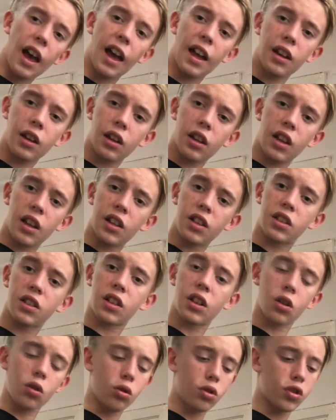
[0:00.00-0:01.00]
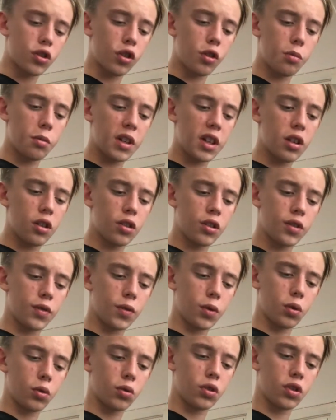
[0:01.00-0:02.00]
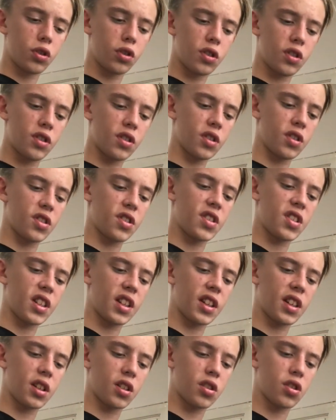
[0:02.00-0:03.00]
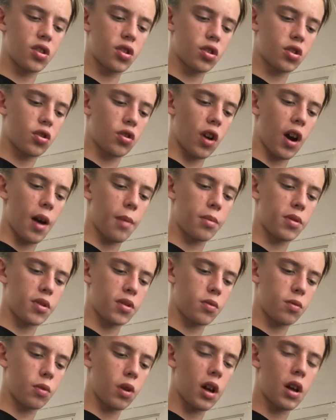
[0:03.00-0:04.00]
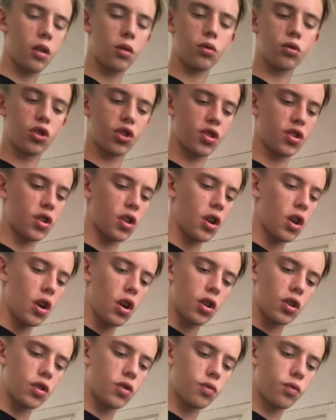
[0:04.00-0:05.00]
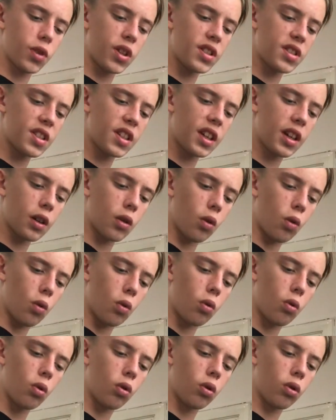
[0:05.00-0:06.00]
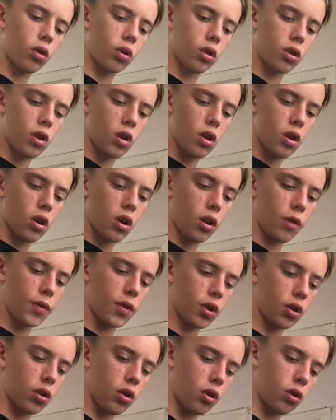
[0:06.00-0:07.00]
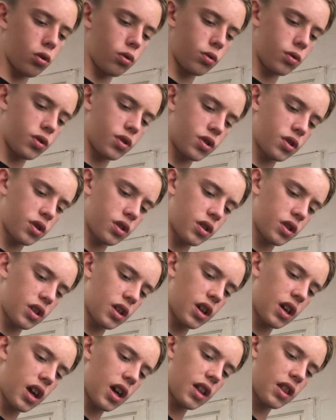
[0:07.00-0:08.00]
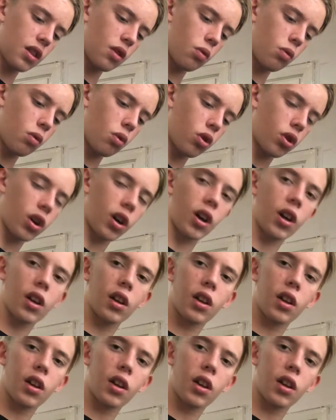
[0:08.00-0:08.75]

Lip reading: And it can also be useful to do this on silicone strap as well, just rinsing all of your goggles in the water,